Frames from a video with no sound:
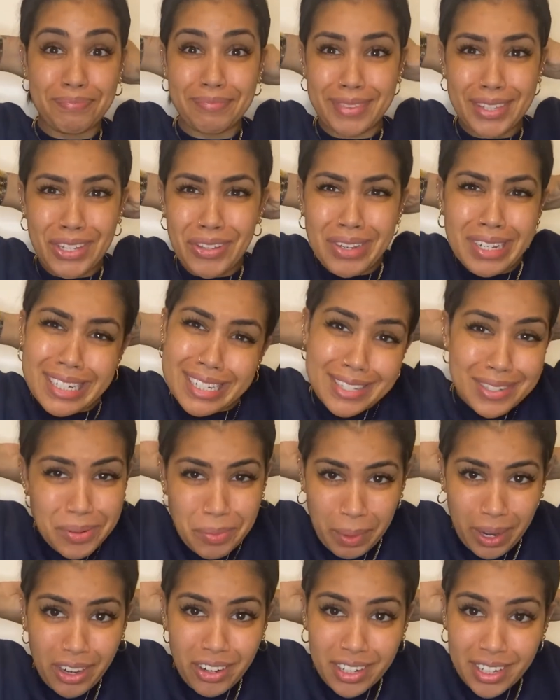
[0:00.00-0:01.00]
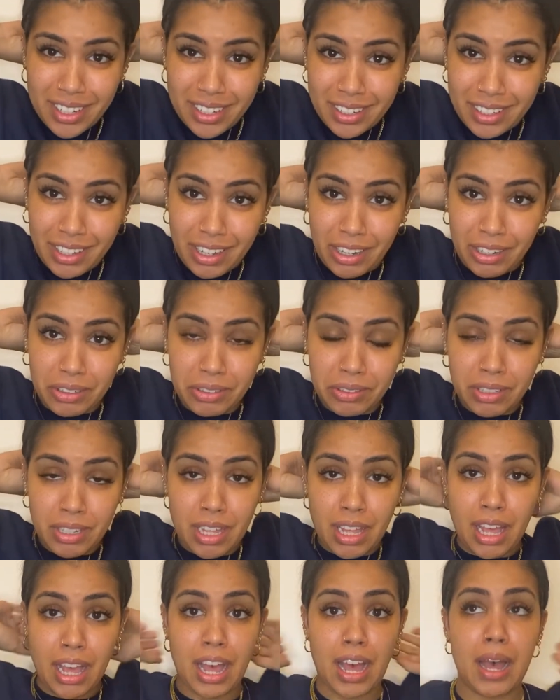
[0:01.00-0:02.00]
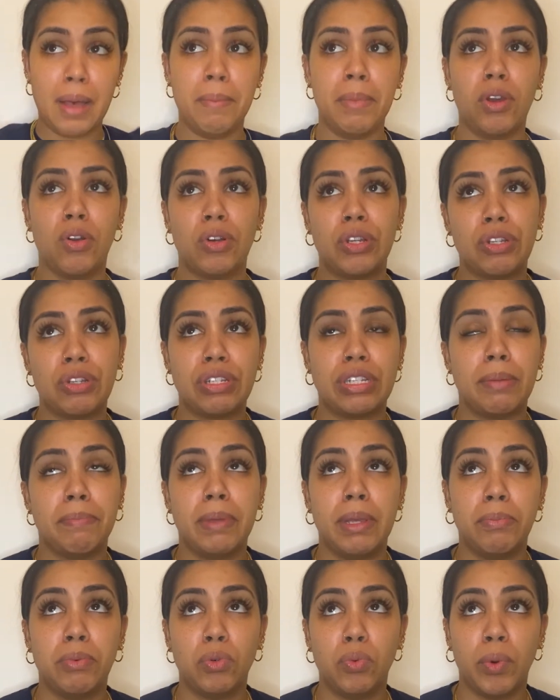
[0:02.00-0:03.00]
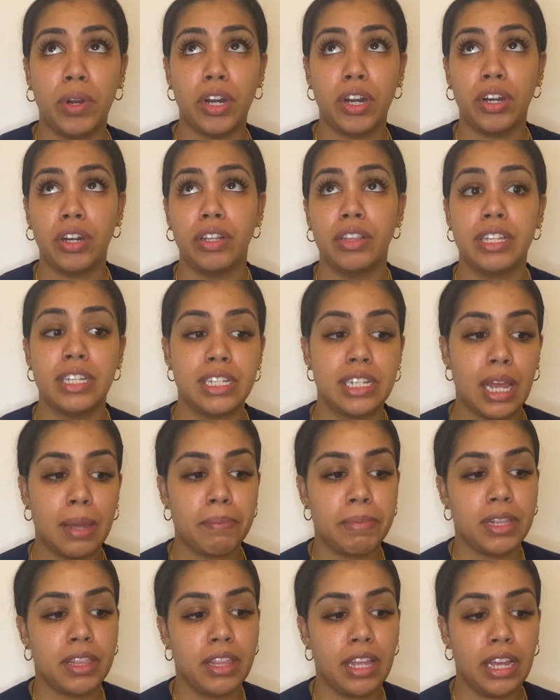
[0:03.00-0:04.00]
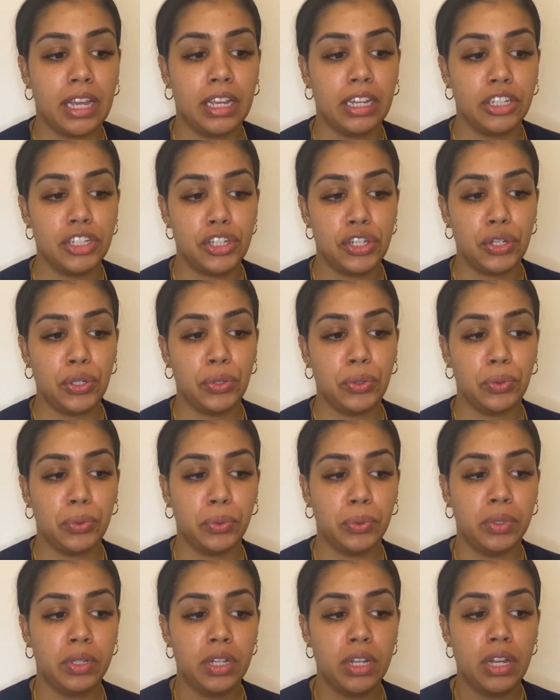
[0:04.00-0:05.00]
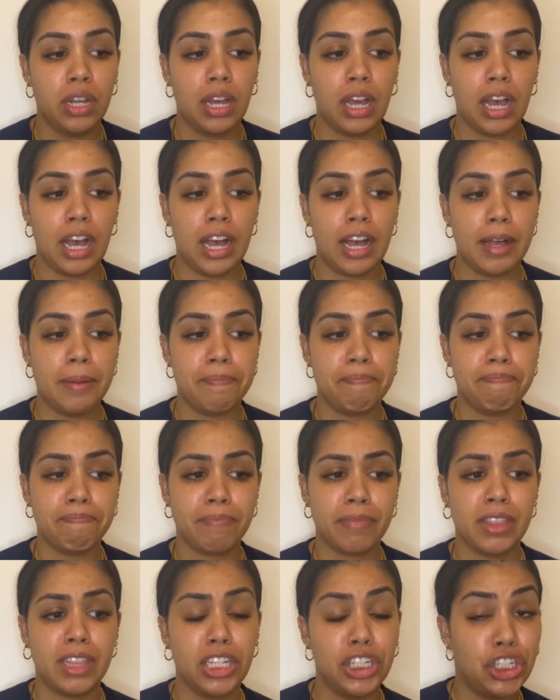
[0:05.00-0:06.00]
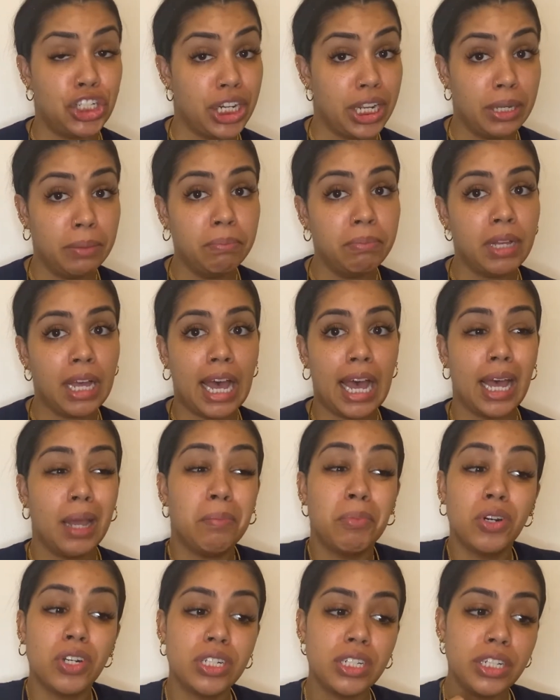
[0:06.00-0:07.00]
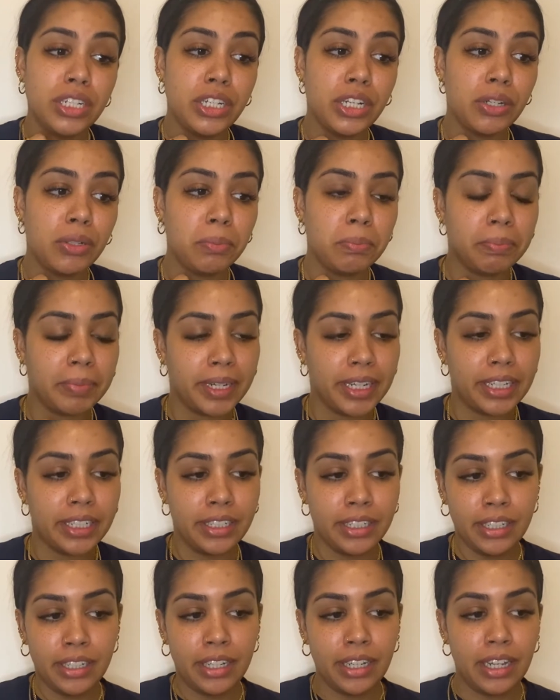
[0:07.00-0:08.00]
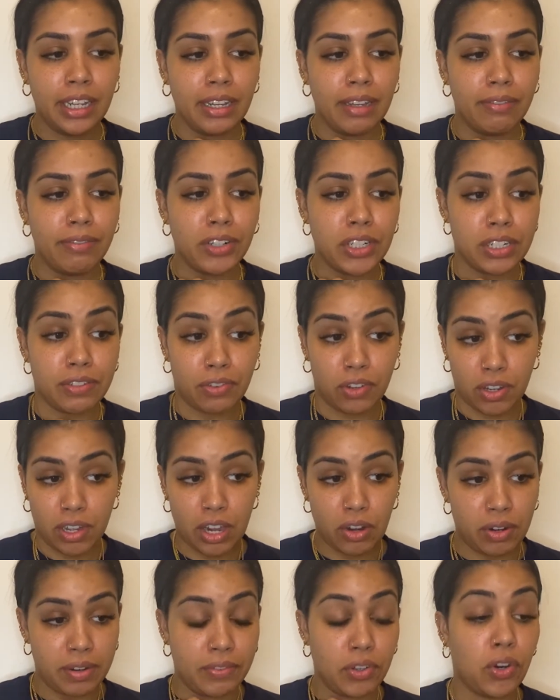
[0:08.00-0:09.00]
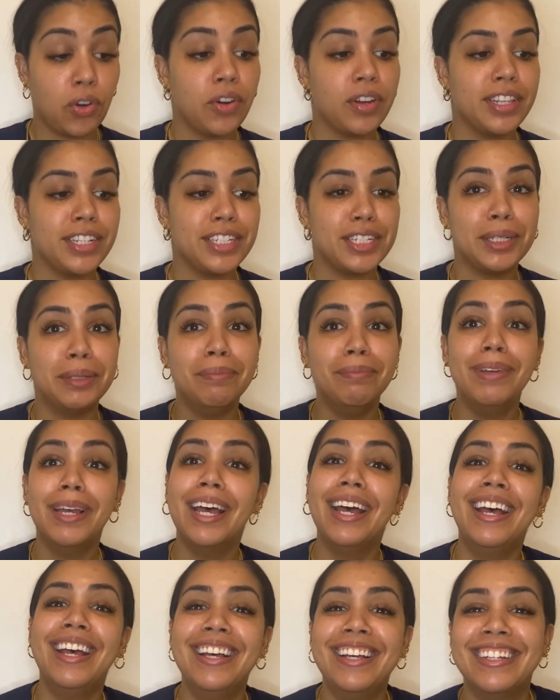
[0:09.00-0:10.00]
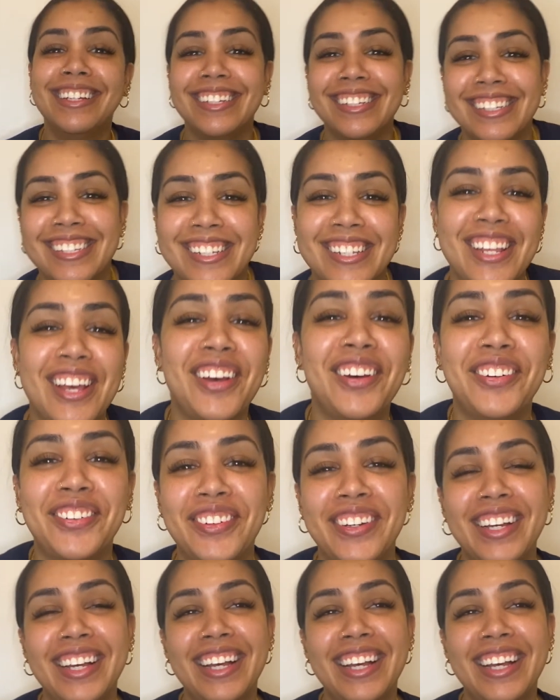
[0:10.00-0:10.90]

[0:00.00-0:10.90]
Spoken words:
you can still wear it, and also some people wear this type of thing to the gym. I personally don't, but first of all, I don't even go to the gym. So